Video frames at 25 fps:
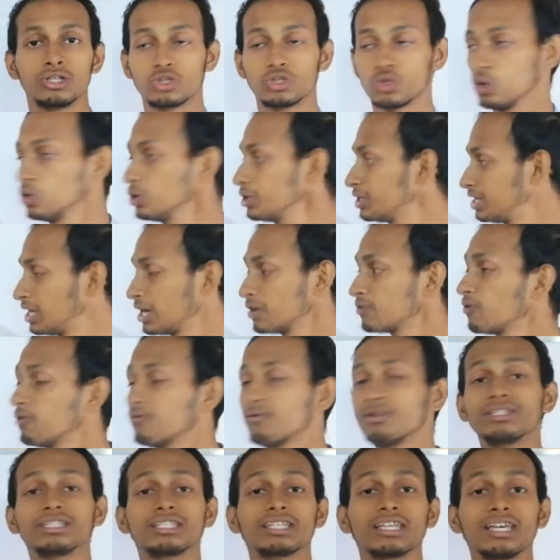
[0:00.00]
So here we
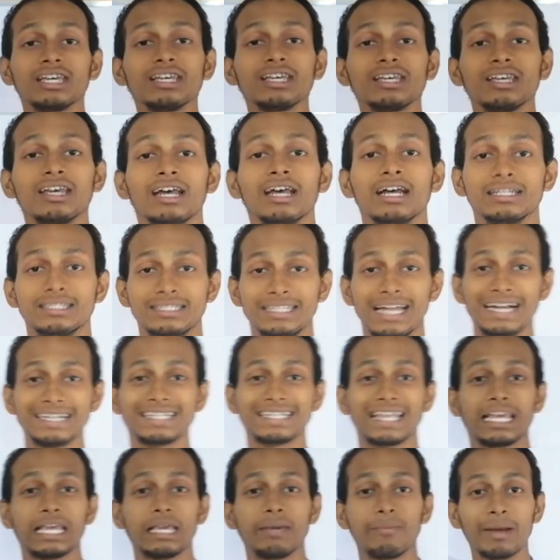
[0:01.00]
will see that
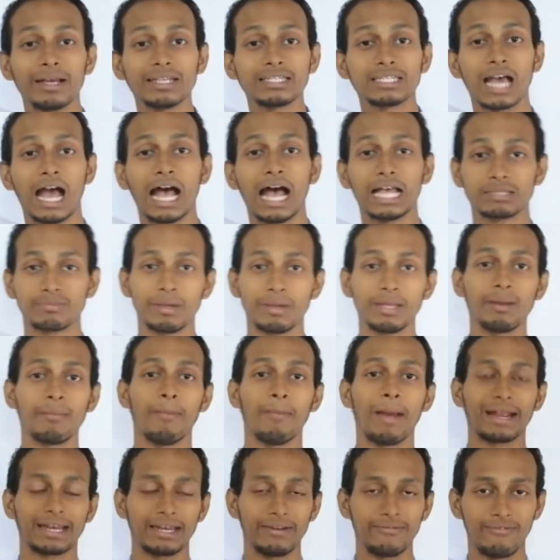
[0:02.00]
the image has been
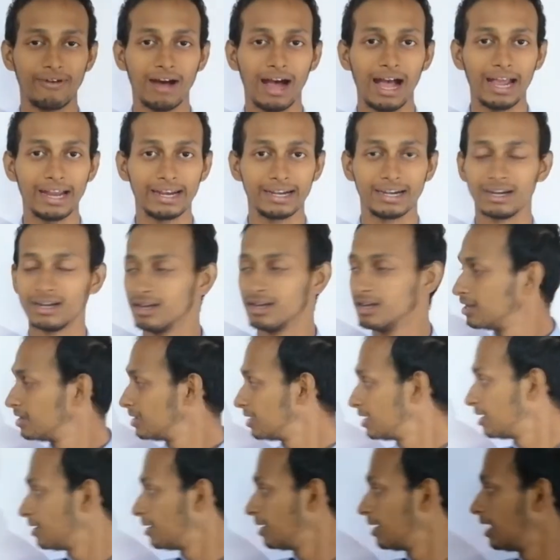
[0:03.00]
magnified.
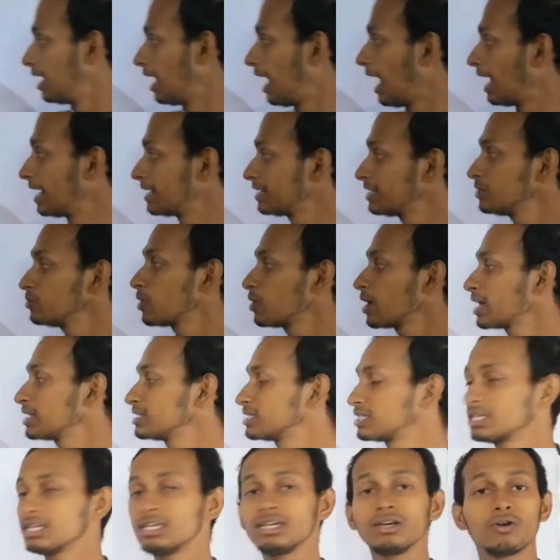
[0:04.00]
And you can
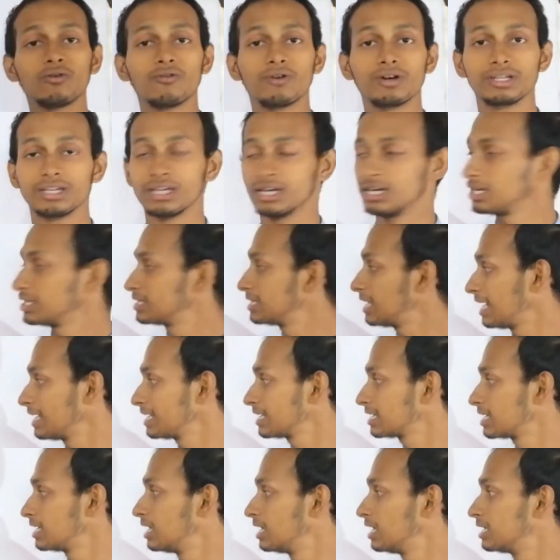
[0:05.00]
see over here
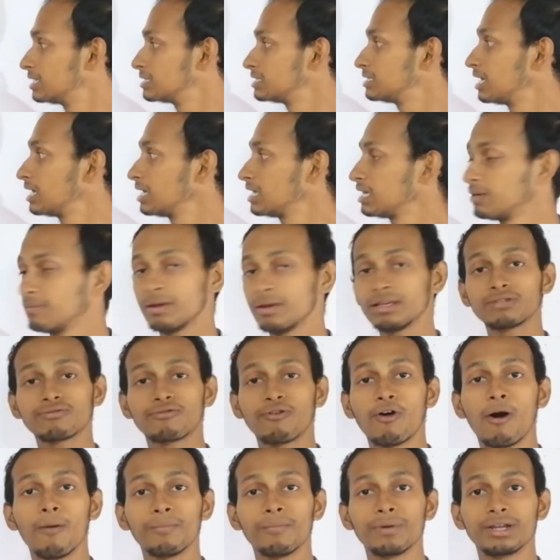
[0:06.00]
like the image
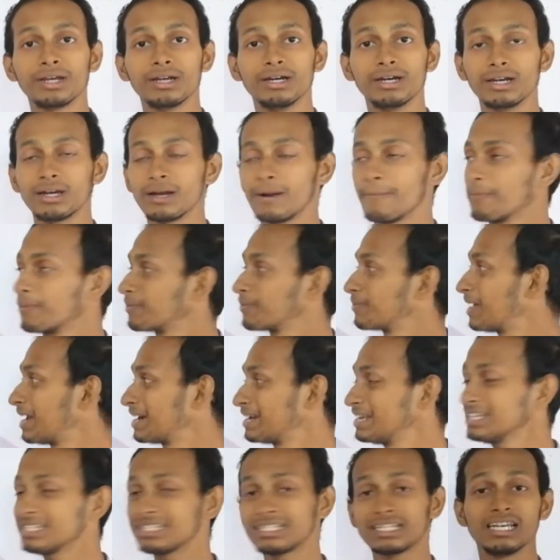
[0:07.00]
formed here,
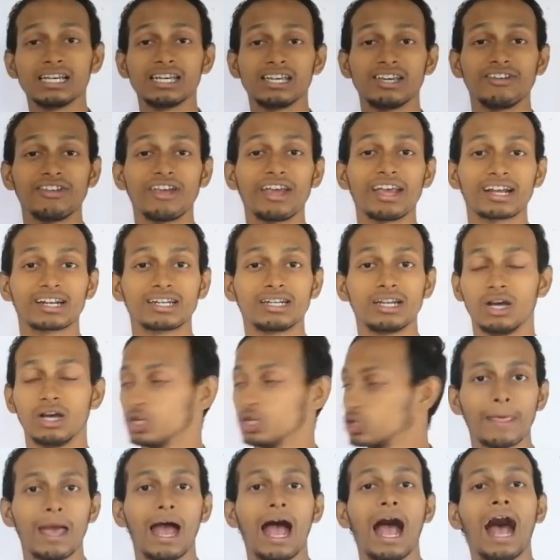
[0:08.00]
that is erect,
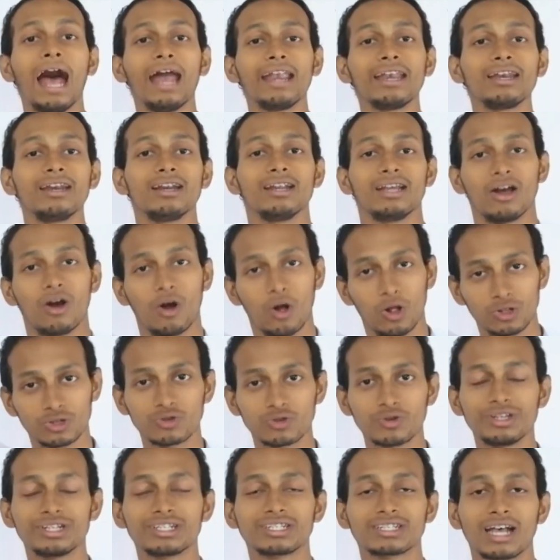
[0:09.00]
and
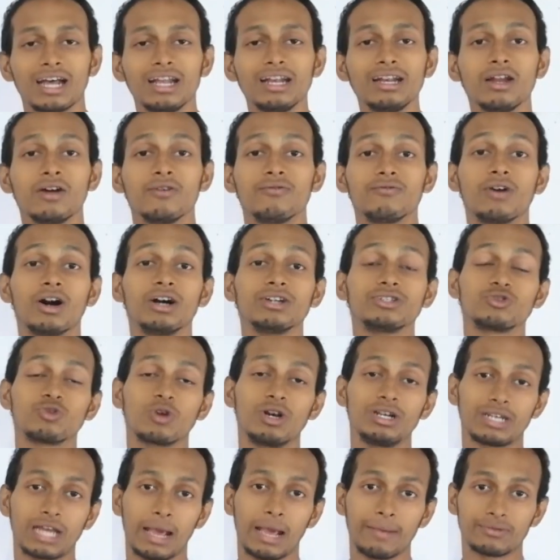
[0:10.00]
also it is a
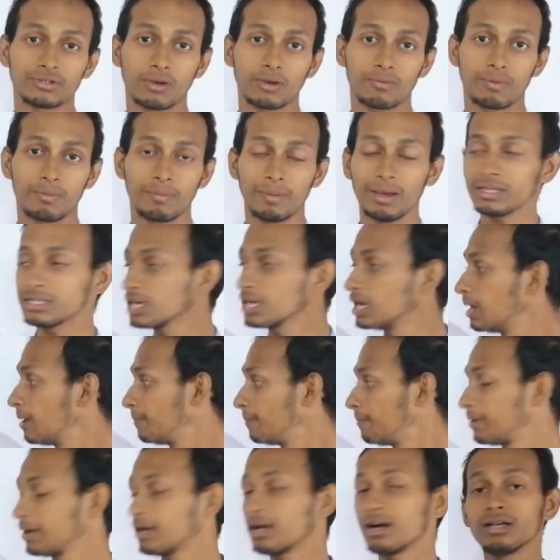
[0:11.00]
virtual types of
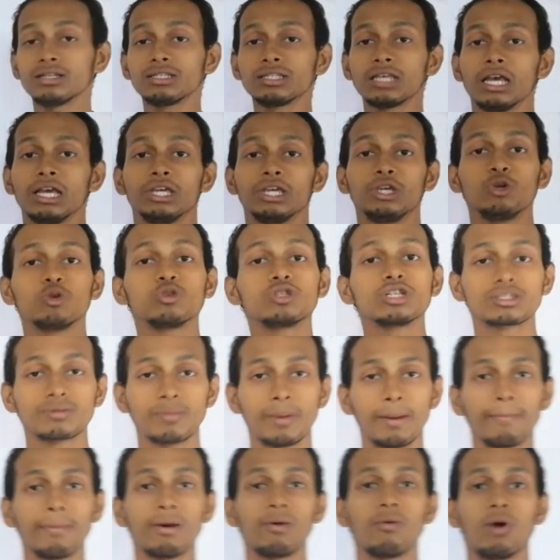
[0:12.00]
image, because you just
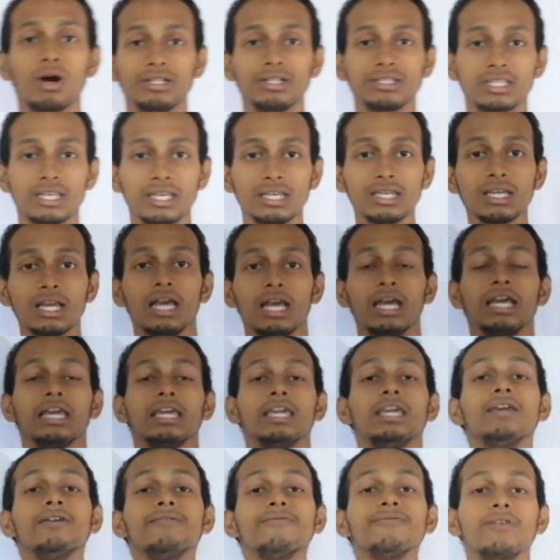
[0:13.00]
remember one thing,
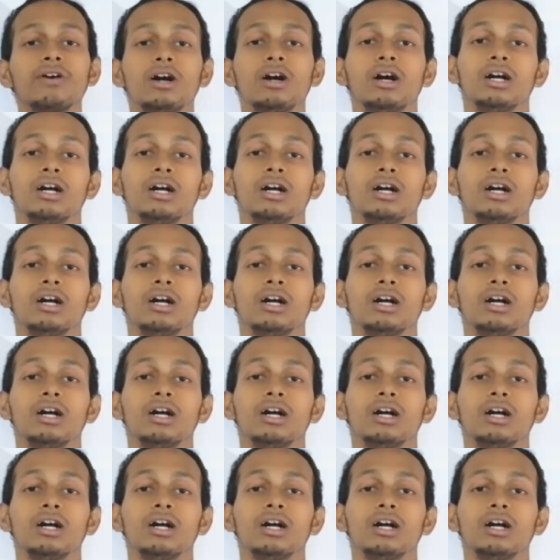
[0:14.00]
if